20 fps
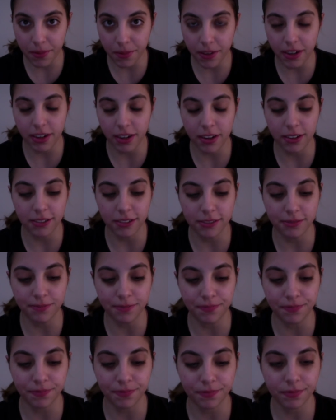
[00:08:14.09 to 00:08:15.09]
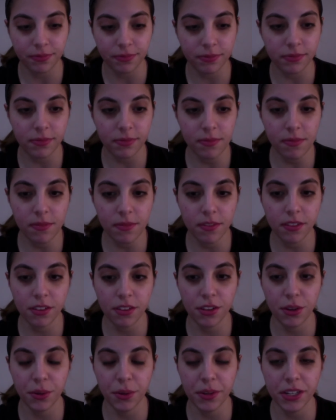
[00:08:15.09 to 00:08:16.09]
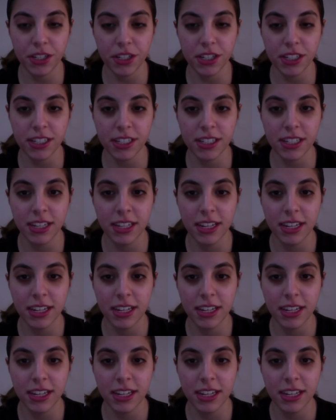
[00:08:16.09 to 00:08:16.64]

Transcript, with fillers: Um, so it's just